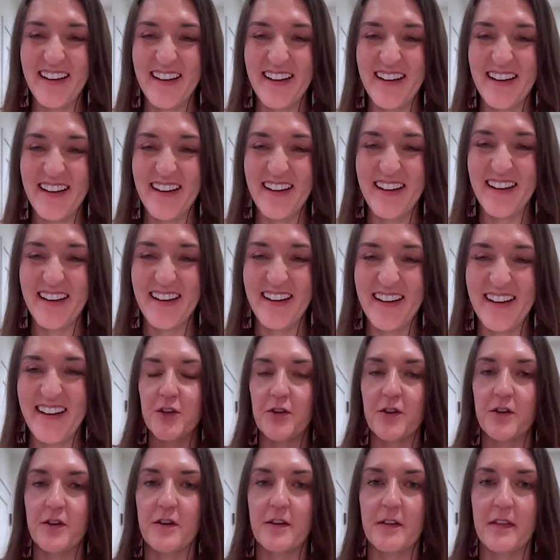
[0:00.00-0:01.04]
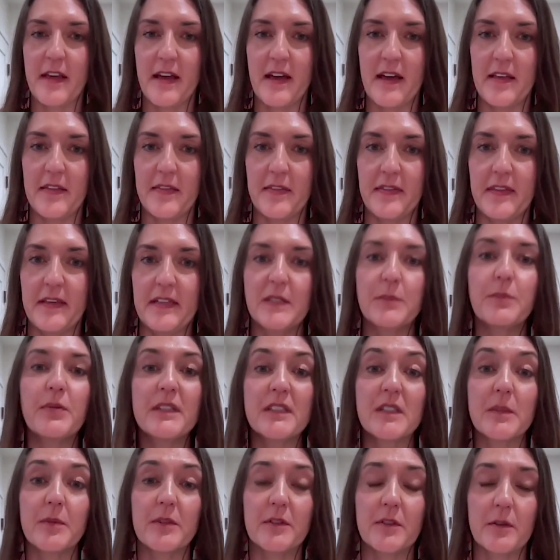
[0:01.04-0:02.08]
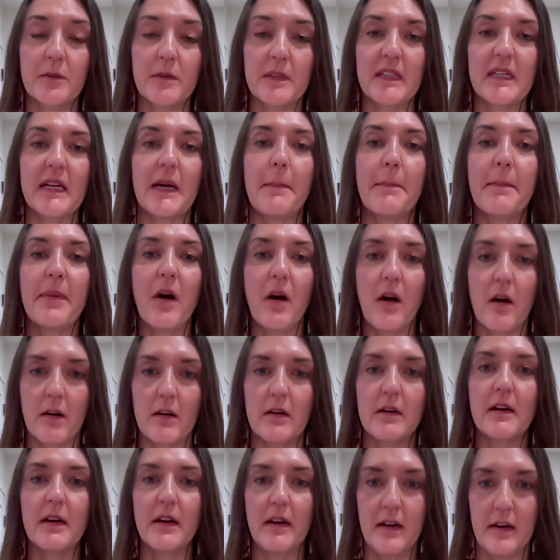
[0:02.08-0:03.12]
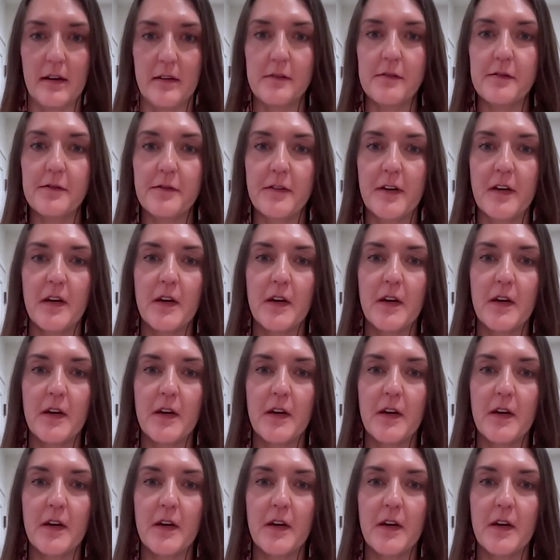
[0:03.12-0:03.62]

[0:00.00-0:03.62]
making sure that these principles are really a part of